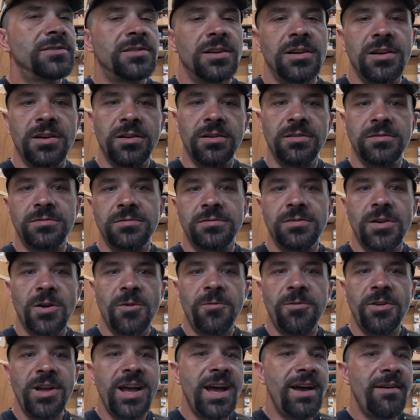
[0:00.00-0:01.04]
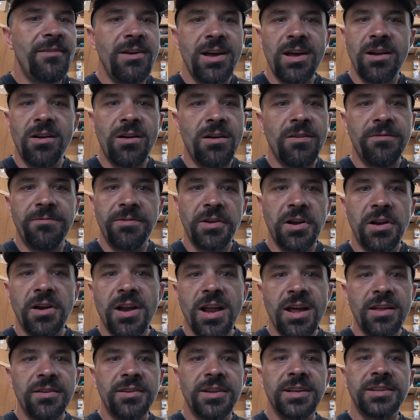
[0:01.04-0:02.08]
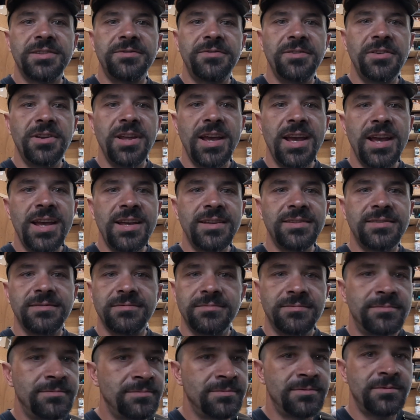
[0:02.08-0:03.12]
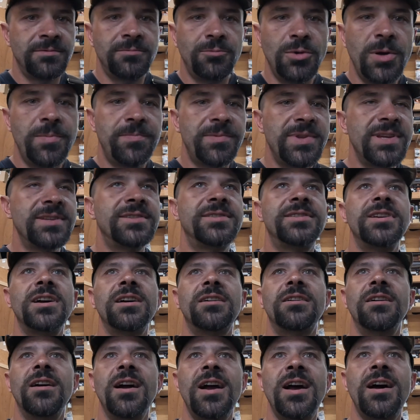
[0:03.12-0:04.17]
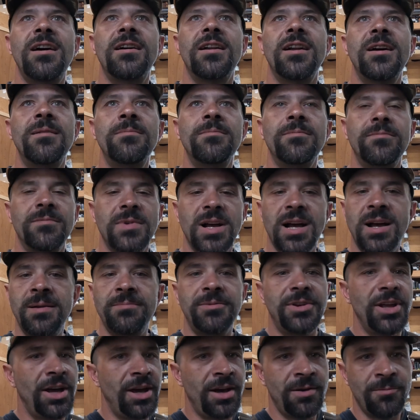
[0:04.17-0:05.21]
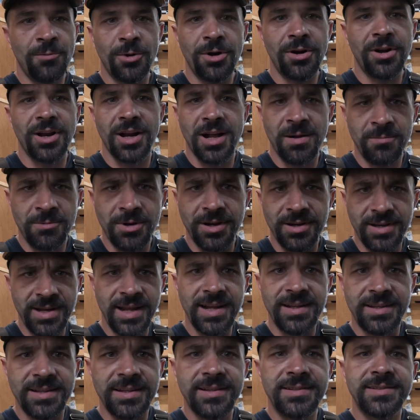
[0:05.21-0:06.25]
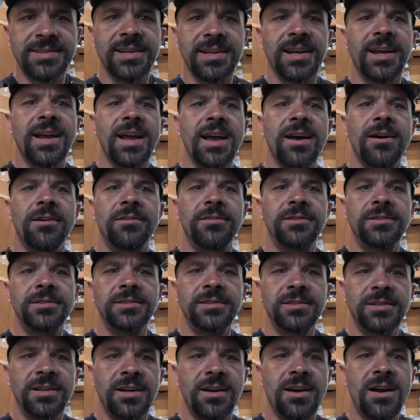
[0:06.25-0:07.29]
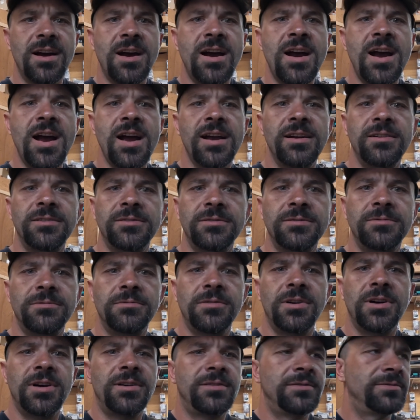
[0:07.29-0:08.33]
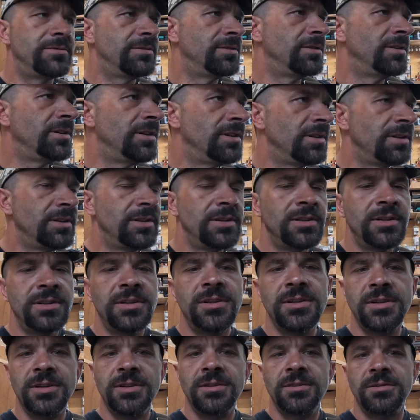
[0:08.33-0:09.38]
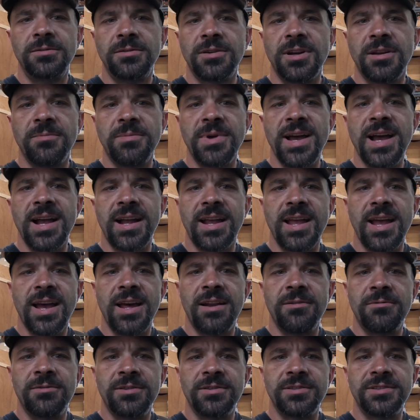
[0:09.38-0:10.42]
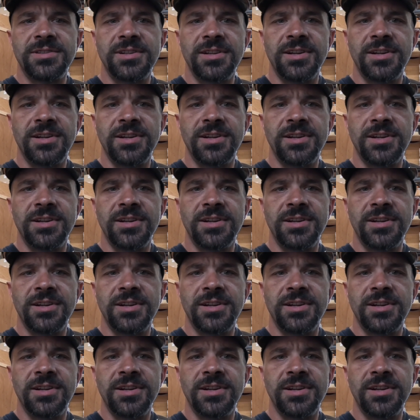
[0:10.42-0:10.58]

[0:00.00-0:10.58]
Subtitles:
So hopefully I have that all figured out in the next few days and whip this sucker out. I'm done working. I'm ready to take this thing out. All right, well, we'll get back at it when it's